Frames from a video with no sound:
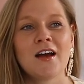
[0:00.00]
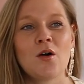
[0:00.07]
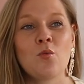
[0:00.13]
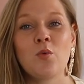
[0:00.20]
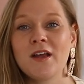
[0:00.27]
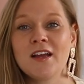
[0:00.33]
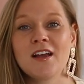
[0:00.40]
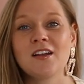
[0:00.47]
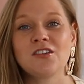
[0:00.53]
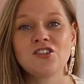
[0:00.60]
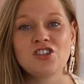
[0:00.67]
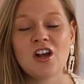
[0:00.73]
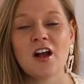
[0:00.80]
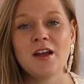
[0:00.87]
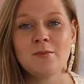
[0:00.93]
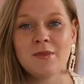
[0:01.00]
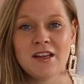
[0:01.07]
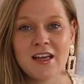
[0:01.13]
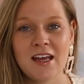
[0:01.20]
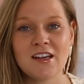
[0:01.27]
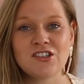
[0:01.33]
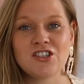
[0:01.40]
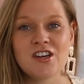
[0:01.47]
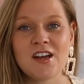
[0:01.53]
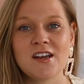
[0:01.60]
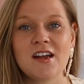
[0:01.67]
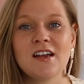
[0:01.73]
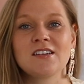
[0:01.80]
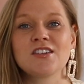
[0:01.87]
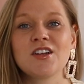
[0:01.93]
We can shut him in the
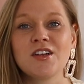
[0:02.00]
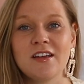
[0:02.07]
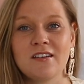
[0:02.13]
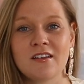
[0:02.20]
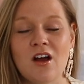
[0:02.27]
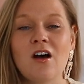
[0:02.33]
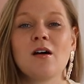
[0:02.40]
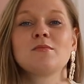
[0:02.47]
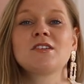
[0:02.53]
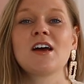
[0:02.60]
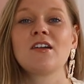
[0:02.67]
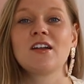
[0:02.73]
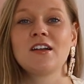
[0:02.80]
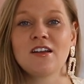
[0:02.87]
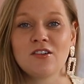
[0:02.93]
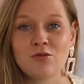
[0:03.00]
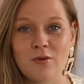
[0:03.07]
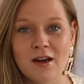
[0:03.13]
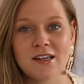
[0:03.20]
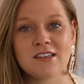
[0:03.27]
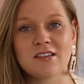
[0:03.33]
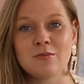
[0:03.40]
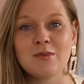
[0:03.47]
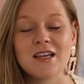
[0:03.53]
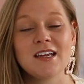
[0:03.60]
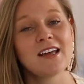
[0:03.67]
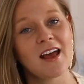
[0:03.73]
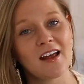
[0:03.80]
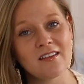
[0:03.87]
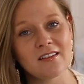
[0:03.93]
kitchen until he's calmed down and he's ready to
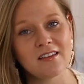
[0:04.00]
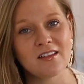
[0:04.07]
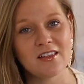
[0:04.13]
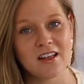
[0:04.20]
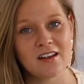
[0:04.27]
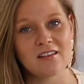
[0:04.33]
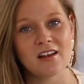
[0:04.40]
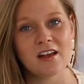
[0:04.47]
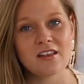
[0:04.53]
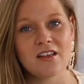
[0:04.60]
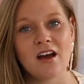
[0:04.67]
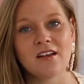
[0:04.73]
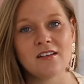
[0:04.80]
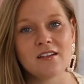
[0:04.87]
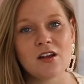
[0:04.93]
meet guests and things like that.